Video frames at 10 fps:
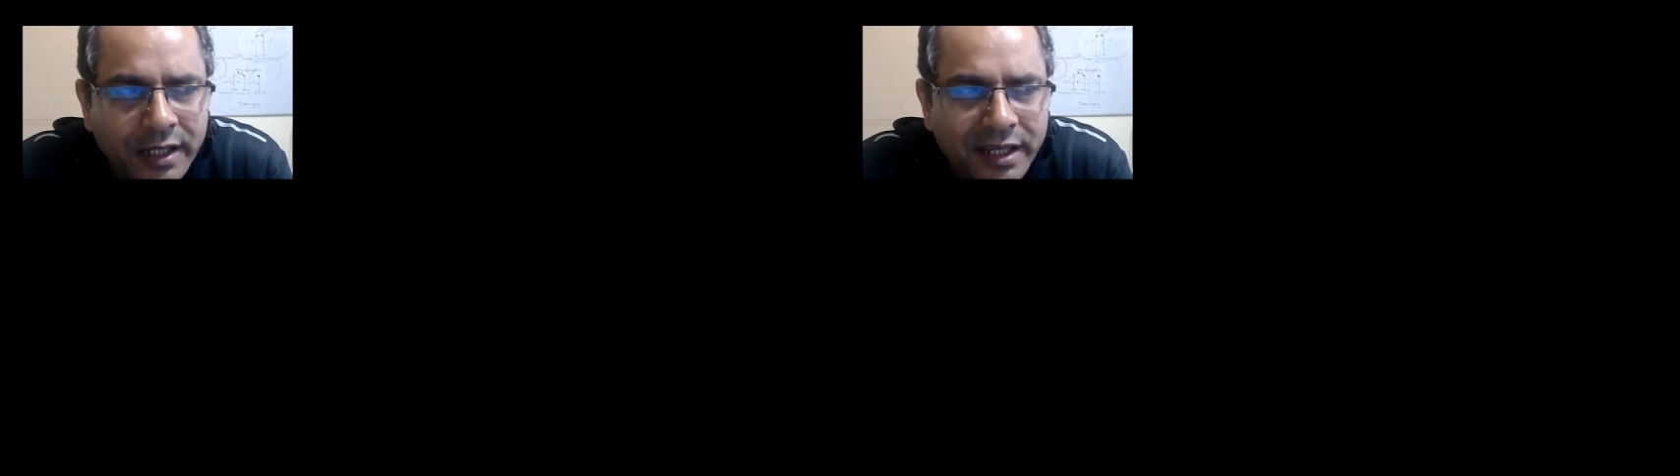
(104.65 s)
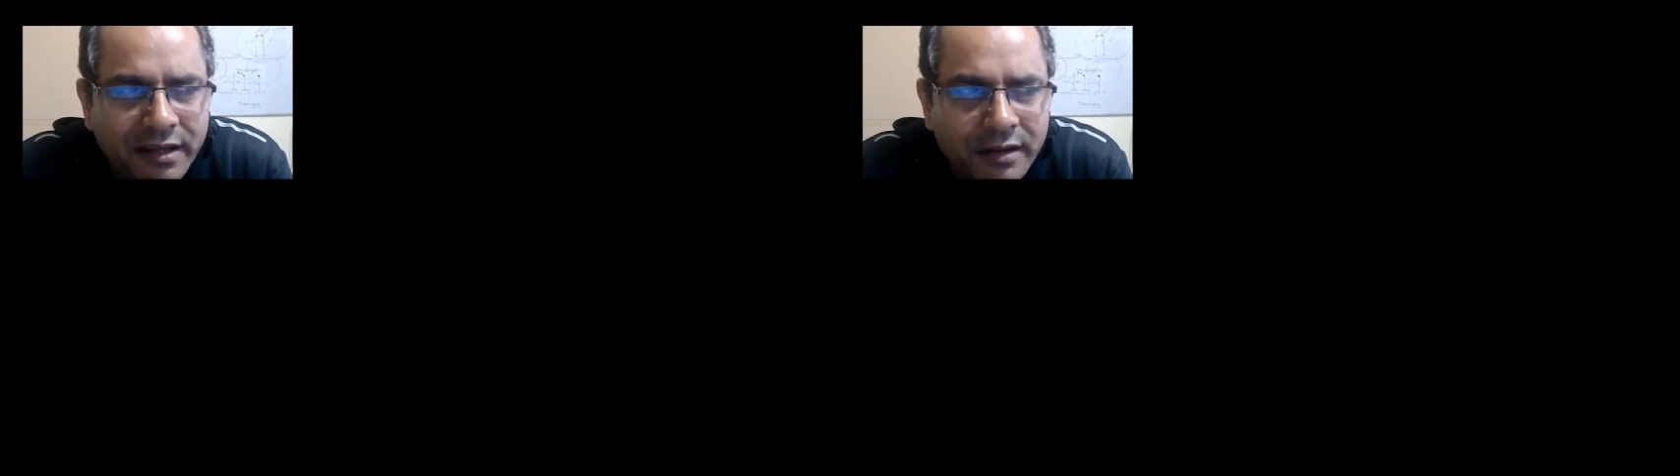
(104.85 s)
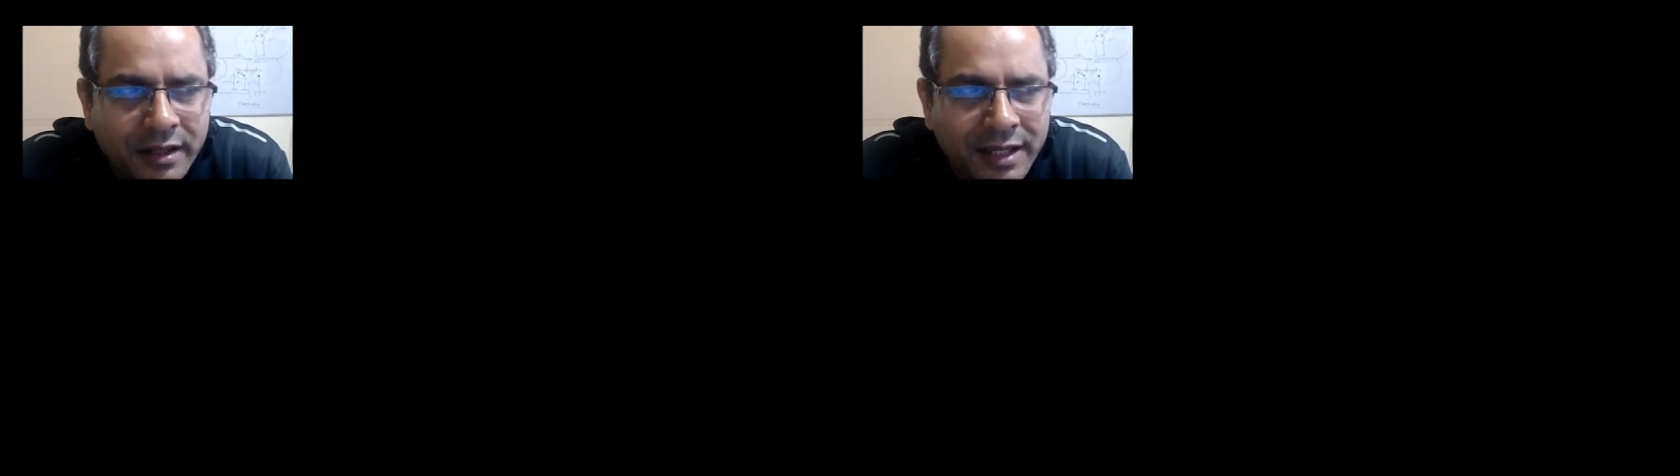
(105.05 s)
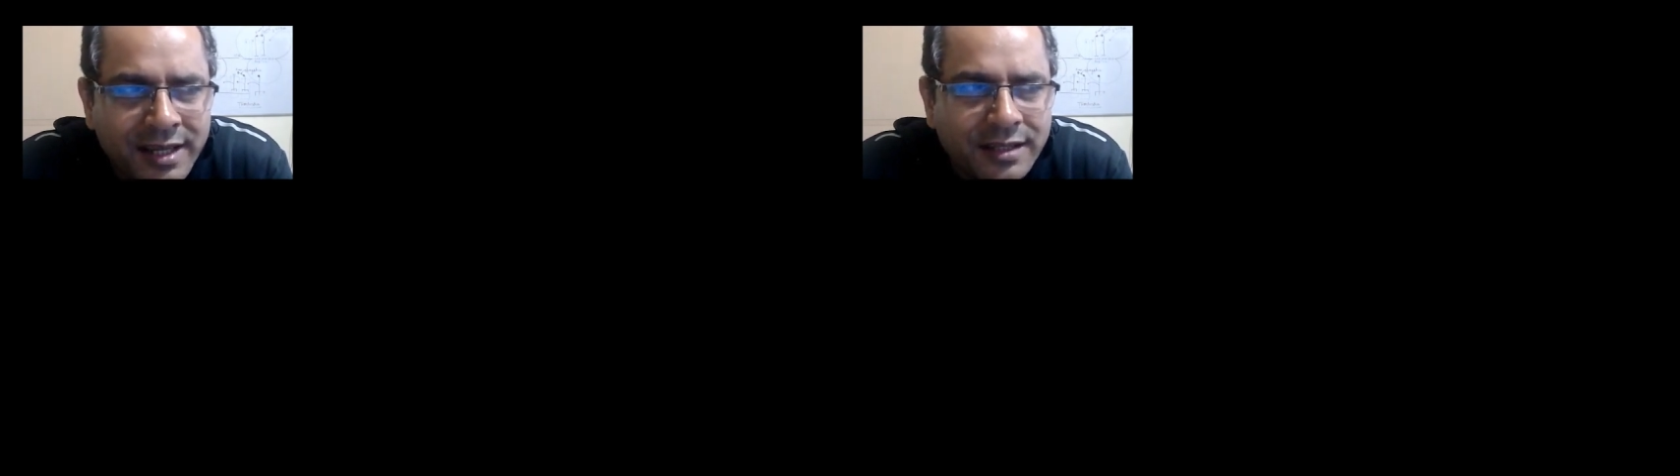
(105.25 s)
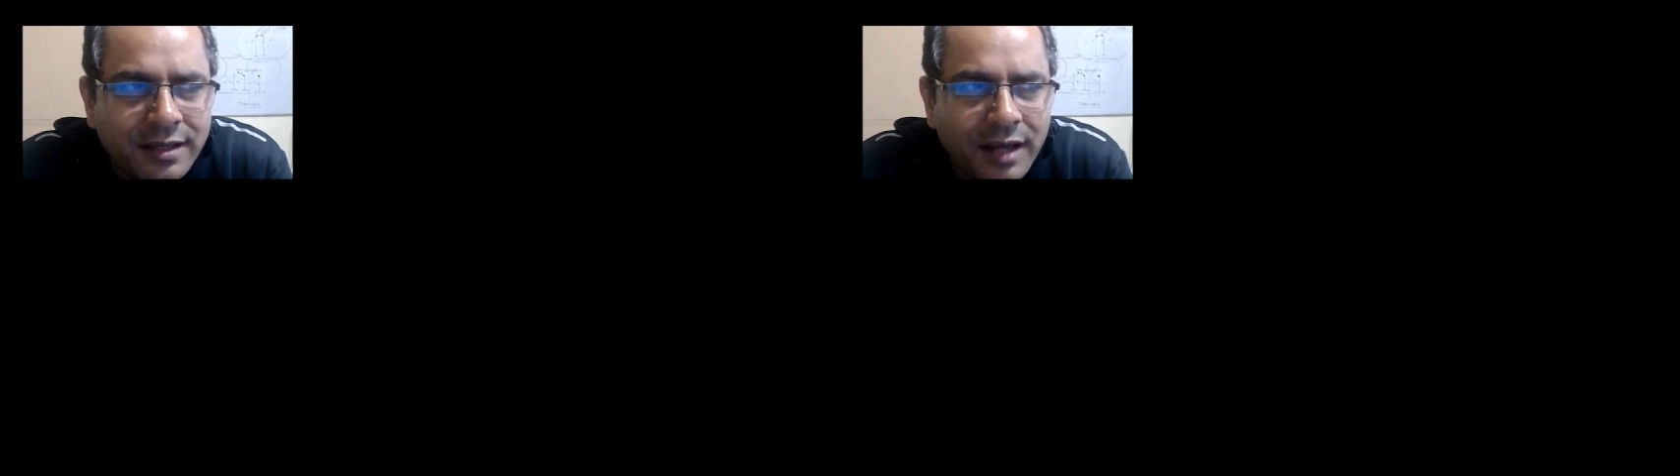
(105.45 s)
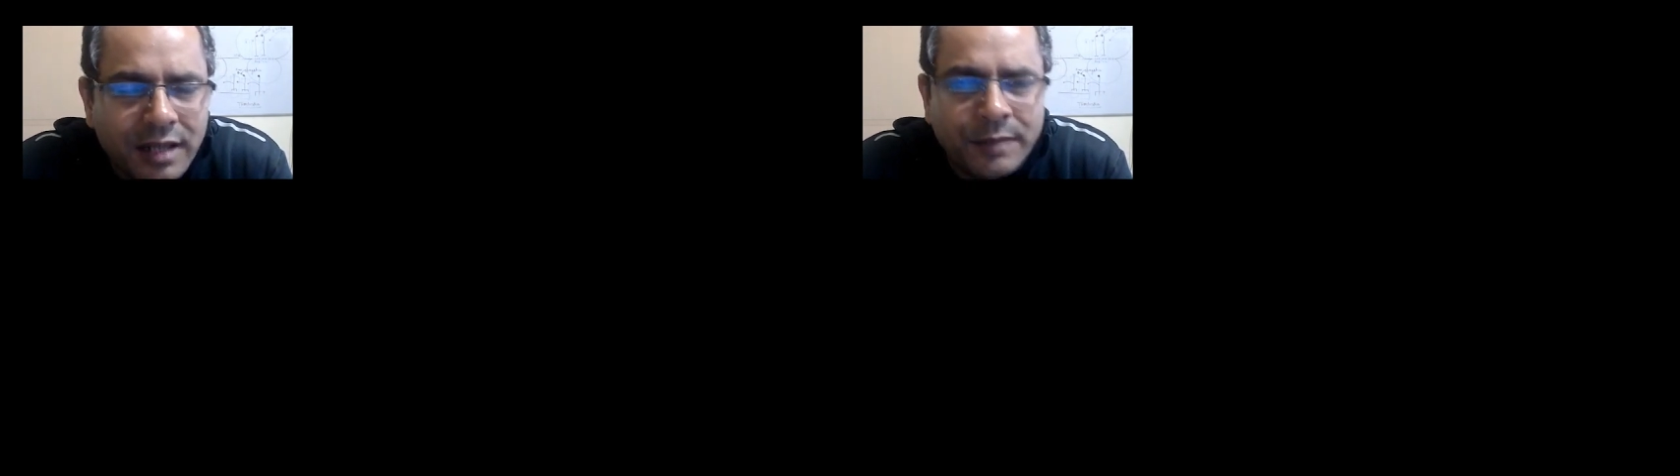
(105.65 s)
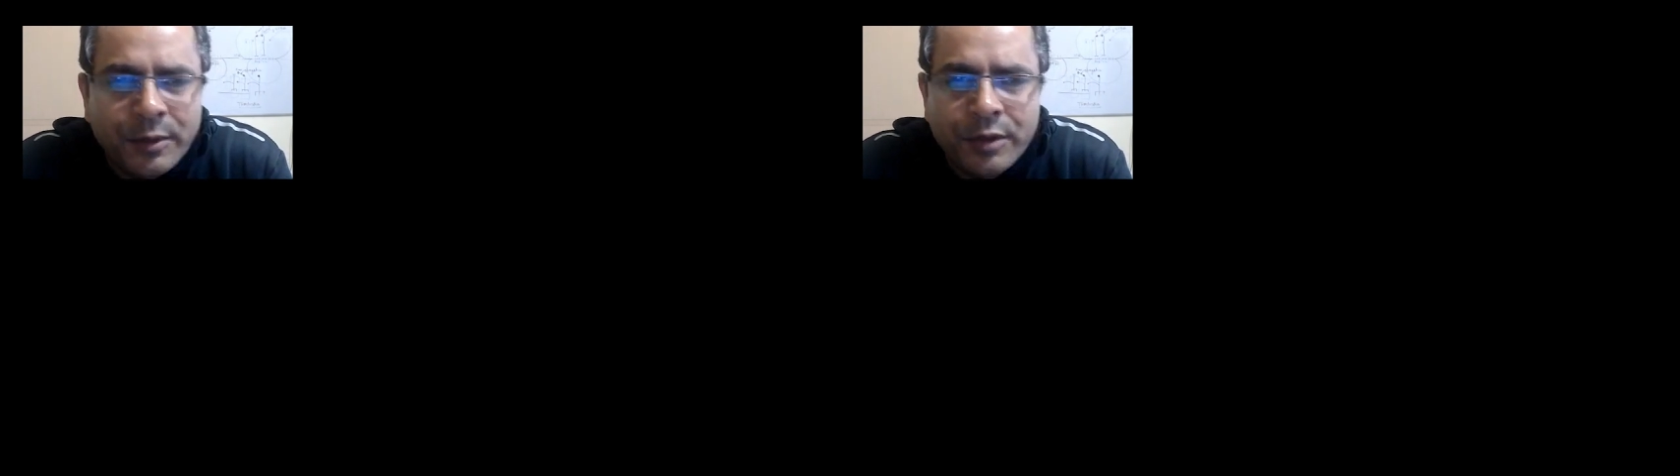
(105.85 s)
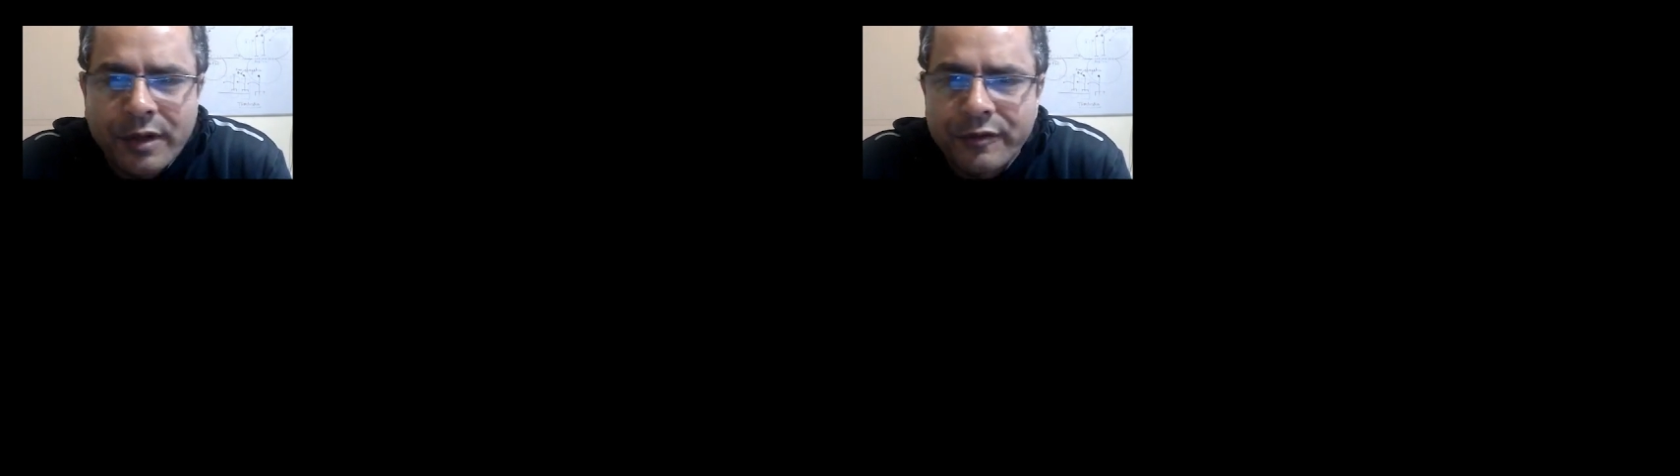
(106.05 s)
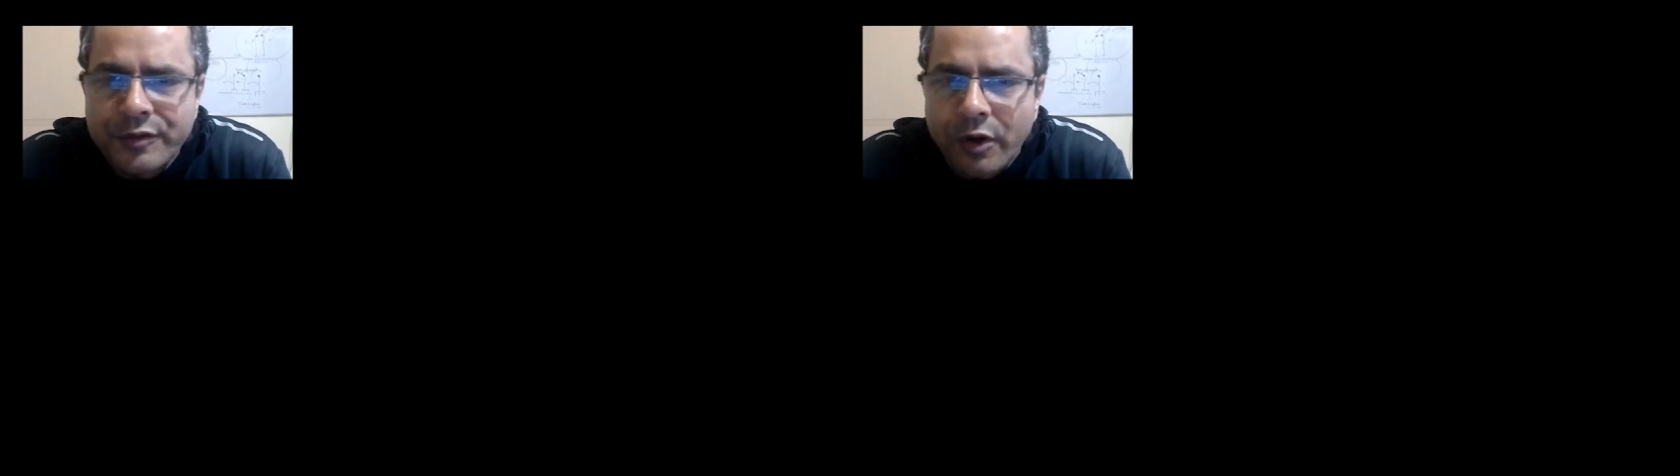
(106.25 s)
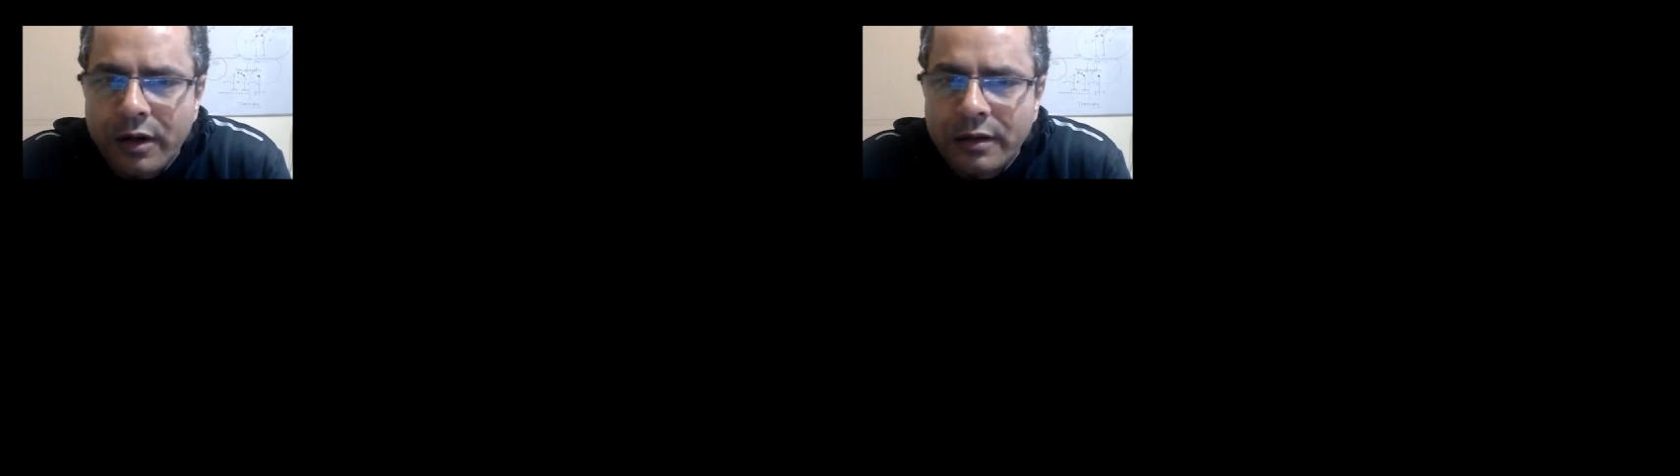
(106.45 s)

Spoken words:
it retains large amount of salt